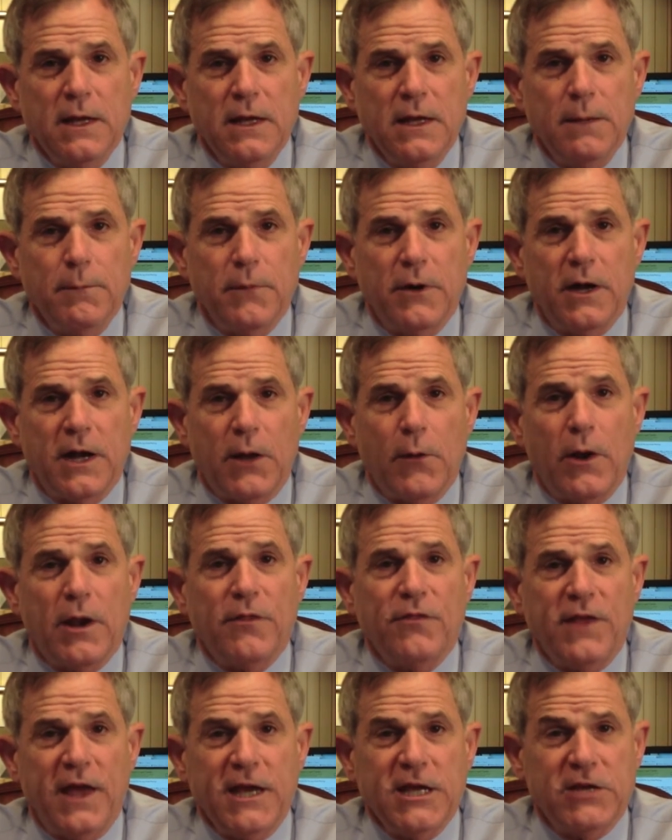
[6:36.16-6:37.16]
But I want
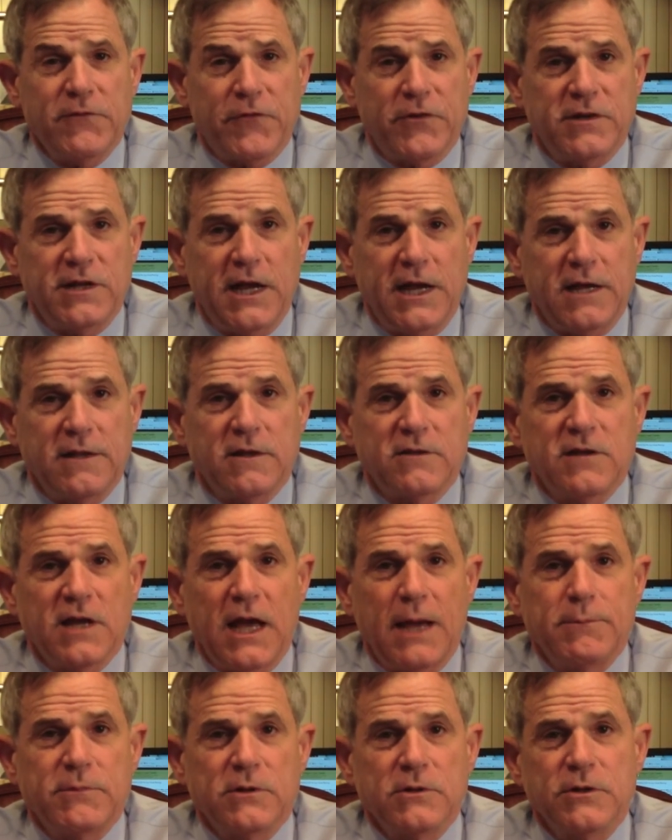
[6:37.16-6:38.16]
to thank you for taking the
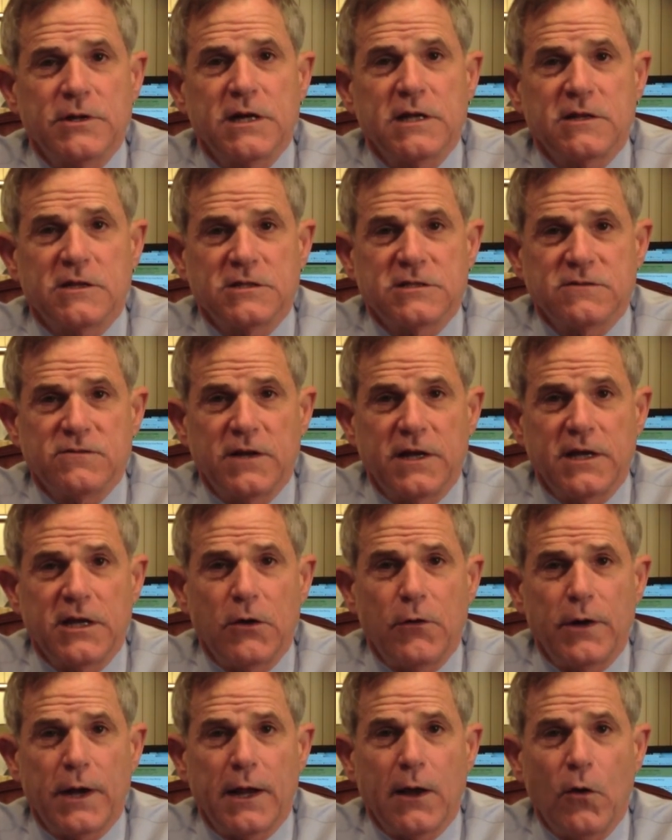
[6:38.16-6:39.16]
time to look at this
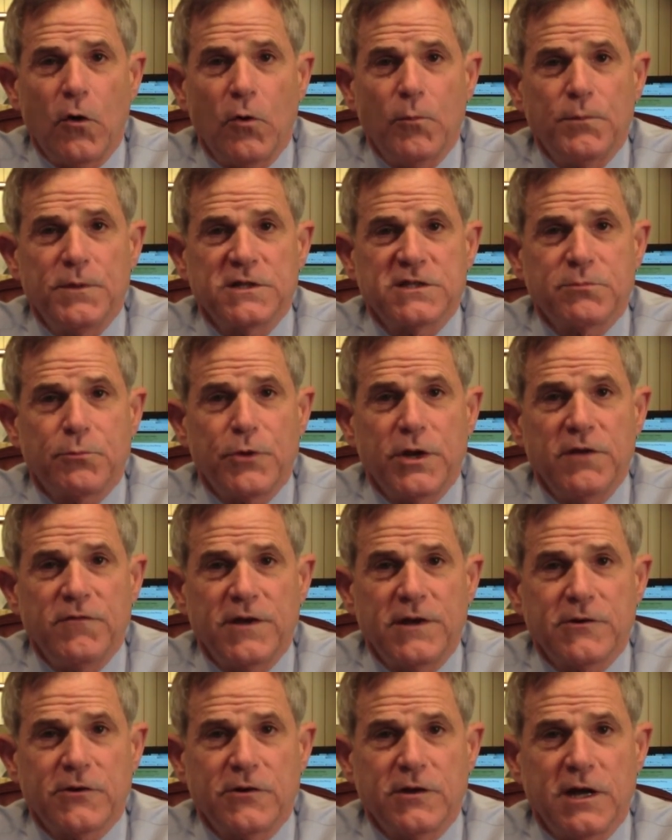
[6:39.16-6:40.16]
video, and I hope this brief
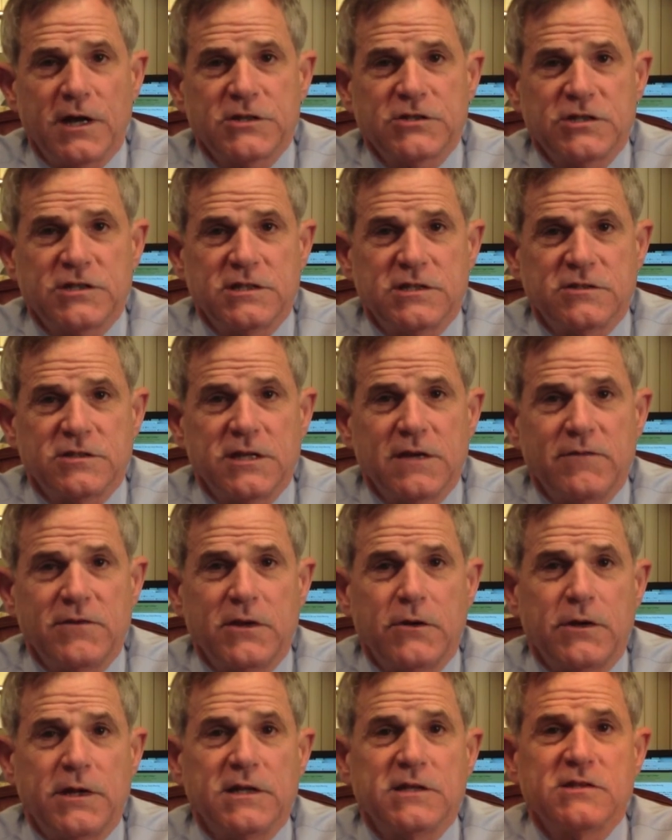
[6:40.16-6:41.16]
introduction has given
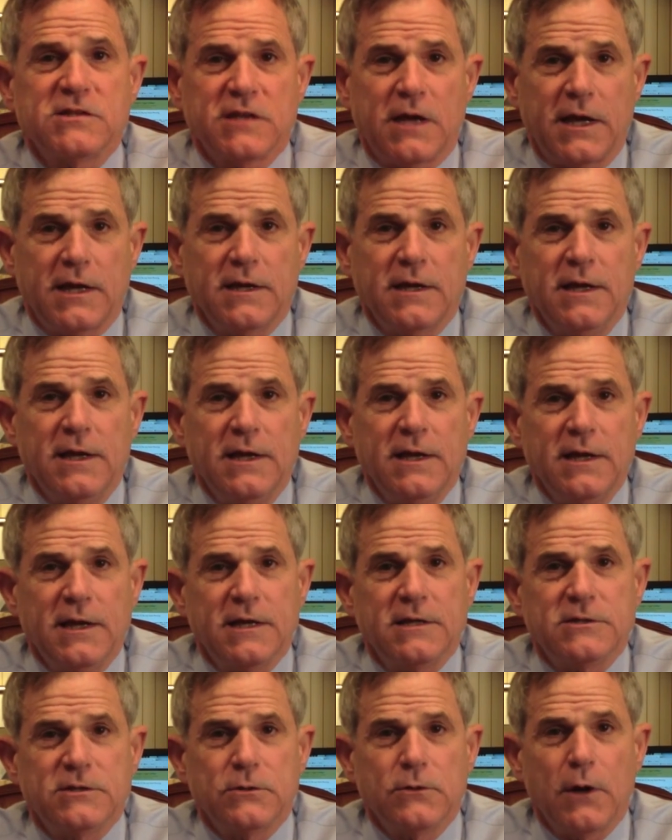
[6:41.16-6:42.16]
you an insight
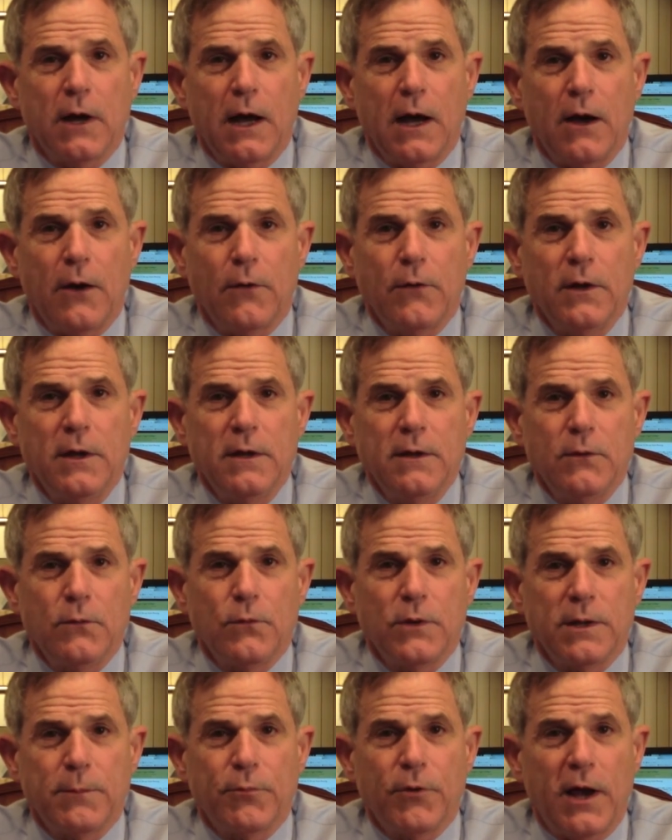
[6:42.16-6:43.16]
into how
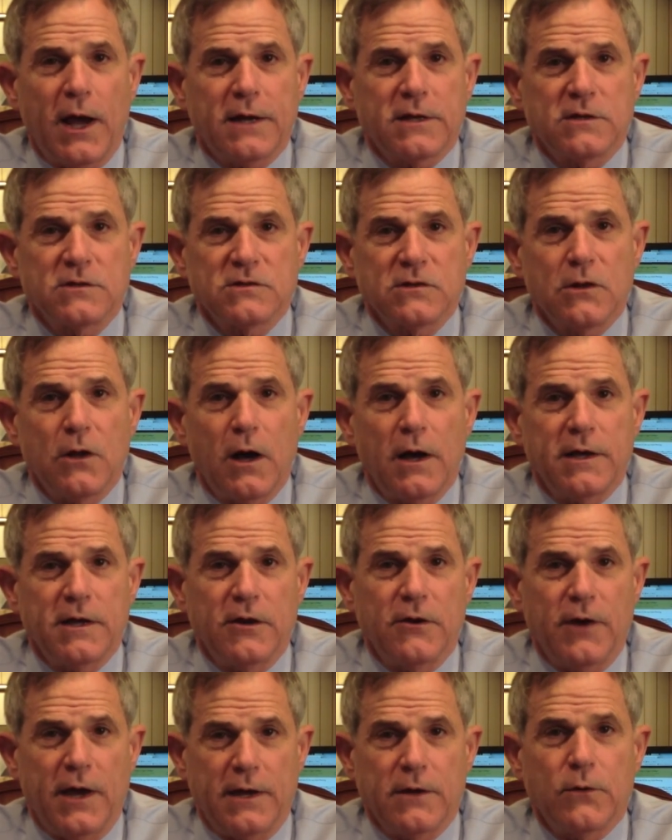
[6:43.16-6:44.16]
we practice law
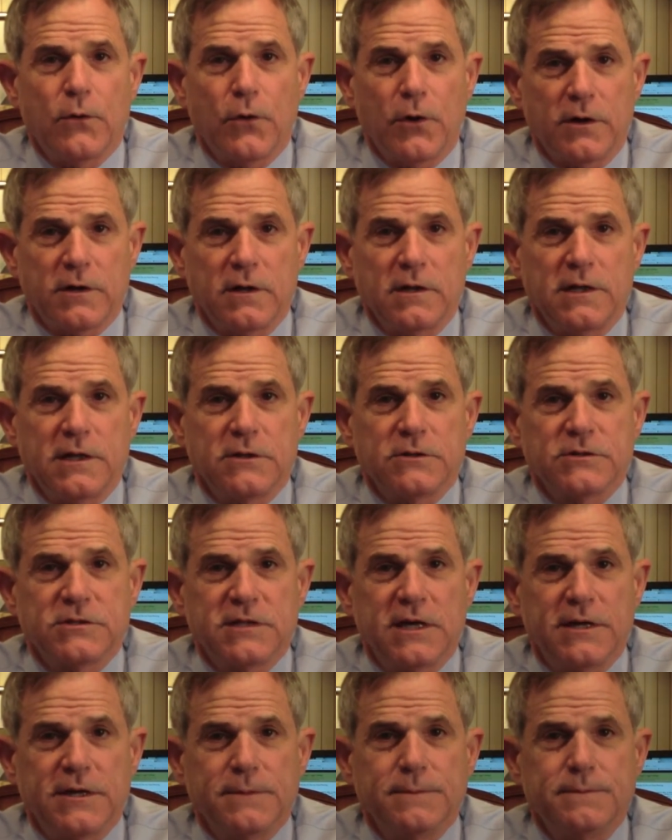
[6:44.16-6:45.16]
here at Oregon Legal
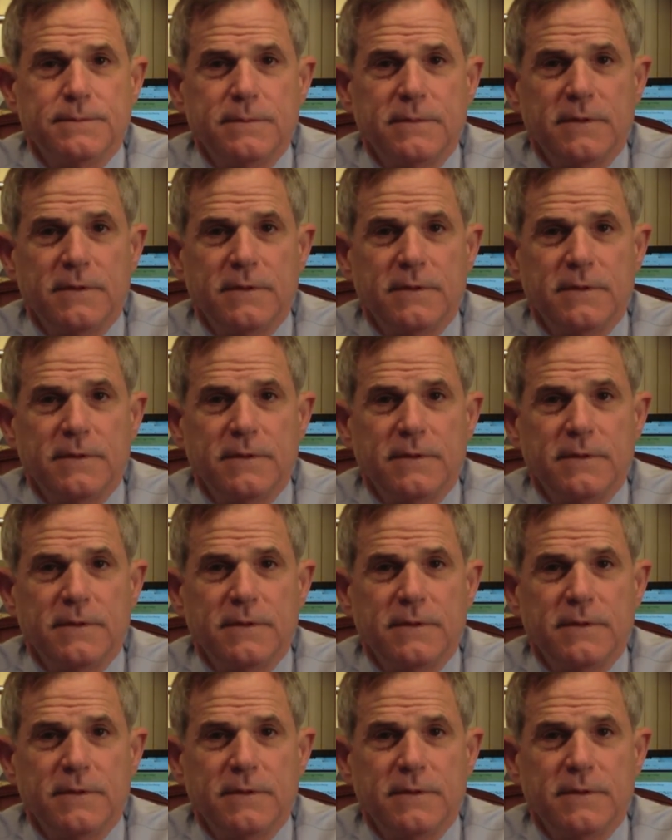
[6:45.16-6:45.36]
Center.